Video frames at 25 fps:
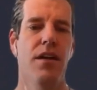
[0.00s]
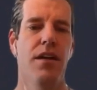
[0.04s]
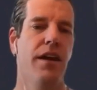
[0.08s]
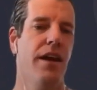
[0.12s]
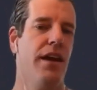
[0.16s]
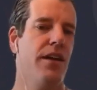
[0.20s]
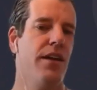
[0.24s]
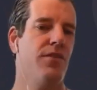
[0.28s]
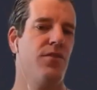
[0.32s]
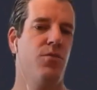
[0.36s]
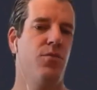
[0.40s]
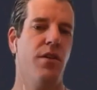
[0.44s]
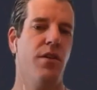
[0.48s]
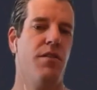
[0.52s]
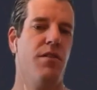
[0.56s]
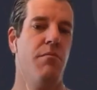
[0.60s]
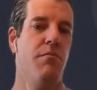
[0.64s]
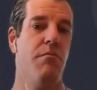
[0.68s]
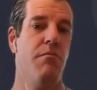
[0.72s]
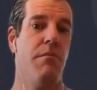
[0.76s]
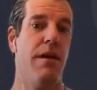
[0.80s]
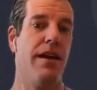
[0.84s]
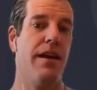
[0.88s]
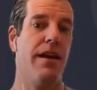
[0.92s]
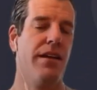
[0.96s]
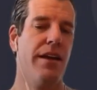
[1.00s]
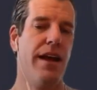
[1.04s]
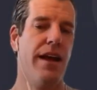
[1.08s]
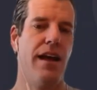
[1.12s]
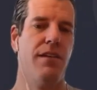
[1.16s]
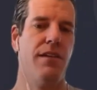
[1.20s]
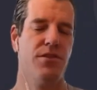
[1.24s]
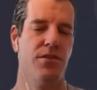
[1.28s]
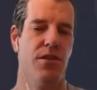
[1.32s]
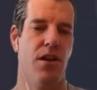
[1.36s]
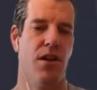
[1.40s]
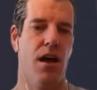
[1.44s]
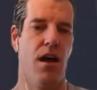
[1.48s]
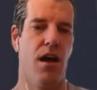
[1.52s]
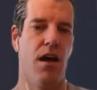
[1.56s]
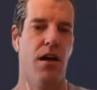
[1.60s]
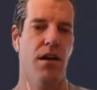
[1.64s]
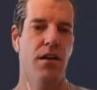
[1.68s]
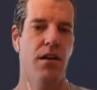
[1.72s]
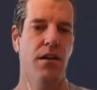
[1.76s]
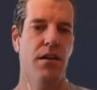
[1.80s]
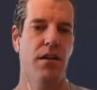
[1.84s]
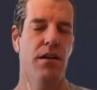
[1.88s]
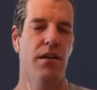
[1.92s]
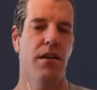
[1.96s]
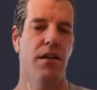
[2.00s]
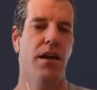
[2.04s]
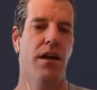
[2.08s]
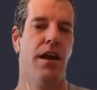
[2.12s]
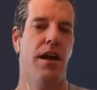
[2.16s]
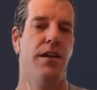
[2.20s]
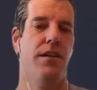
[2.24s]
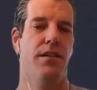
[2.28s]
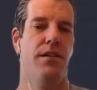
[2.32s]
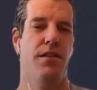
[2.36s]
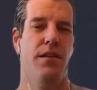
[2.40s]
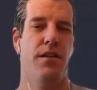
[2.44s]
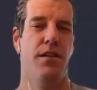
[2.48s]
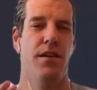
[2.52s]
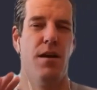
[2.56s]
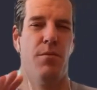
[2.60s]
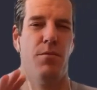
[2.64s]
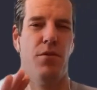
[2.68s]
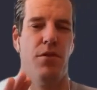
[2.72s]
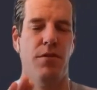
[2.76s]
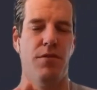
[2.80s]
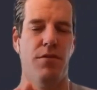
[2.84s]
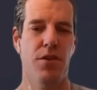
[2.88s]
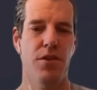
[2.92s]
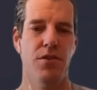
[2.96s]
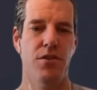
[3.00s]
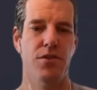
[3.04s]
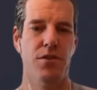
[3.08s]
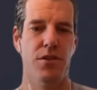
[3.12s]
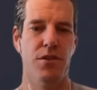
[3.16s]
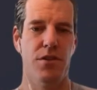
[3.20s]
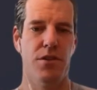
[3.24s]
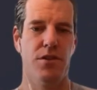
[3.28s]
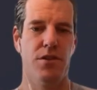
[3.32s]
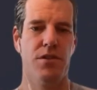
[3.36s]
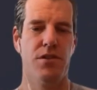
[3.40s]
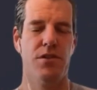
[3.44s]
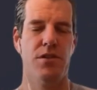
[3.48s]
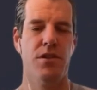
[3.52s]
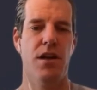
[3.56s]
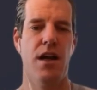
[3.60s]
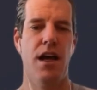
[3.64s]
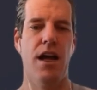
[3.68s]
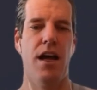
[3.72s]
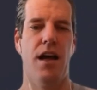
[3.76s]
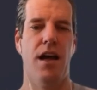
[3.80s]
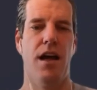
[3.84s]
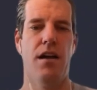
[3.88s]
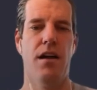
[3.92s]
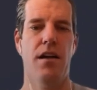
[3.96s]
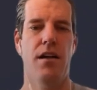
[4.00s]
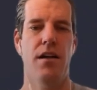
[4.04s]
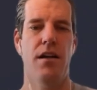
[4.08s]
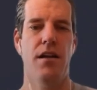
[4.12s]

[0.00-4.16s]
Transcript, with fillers: it's with Metcalfe's law and the number of users, uh,